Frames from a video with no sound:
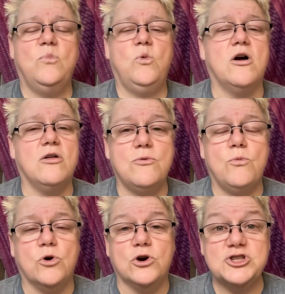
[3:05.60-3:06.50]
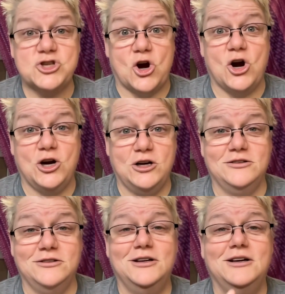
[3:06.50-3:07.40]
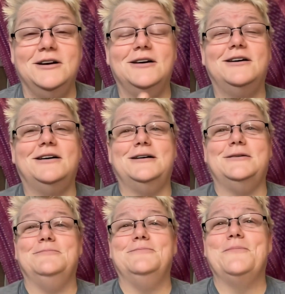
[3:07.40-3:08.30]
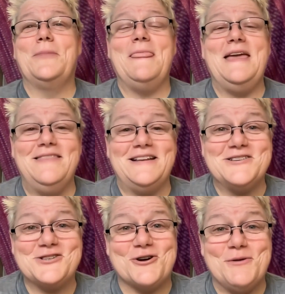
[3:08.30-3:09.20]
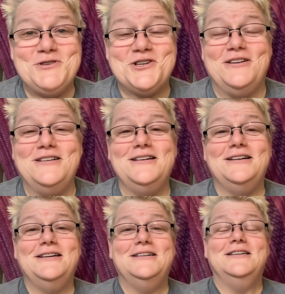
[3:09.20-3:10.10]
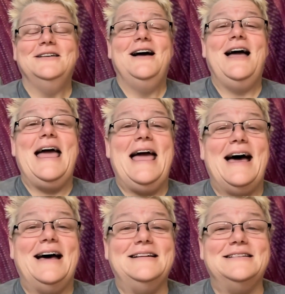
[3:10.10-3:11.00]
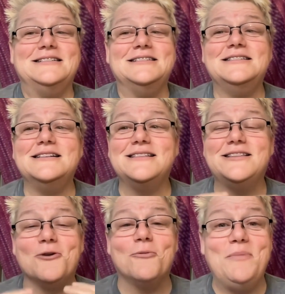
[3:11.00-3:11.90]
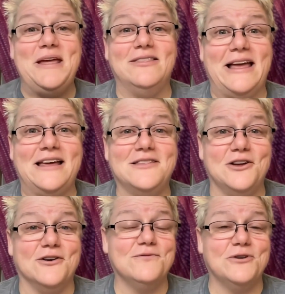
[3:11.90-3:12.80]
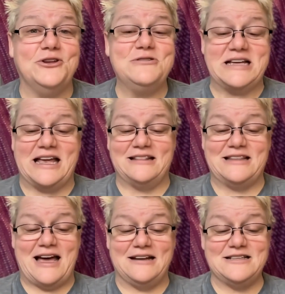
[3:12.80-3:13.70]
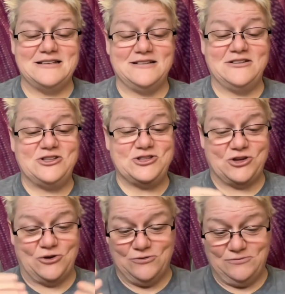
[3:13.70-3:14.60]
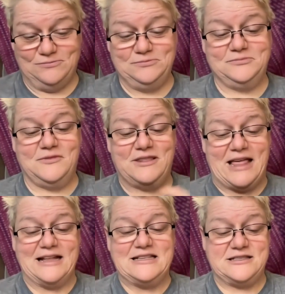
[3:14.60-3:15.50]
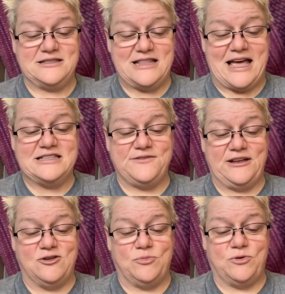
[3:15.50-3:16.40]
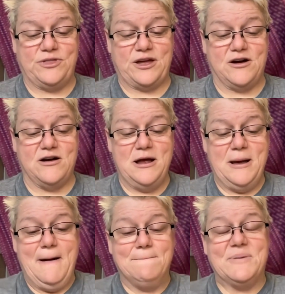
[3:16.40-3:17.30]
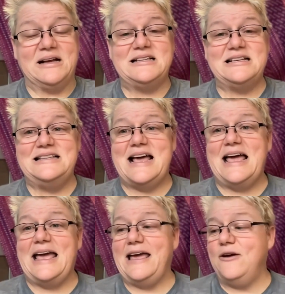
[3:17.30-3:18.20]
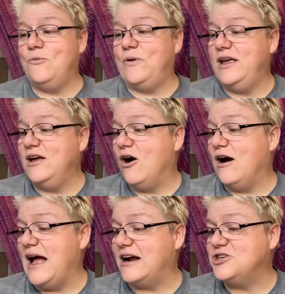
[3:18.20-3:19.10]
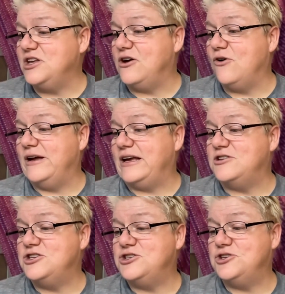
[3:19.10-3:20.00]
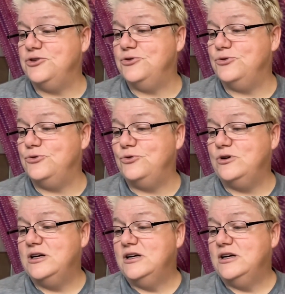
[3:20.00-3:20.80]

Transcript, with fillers: where all the words are um in the description and there will be a link there for you to get that. So that's that's available there. But today we are actually going to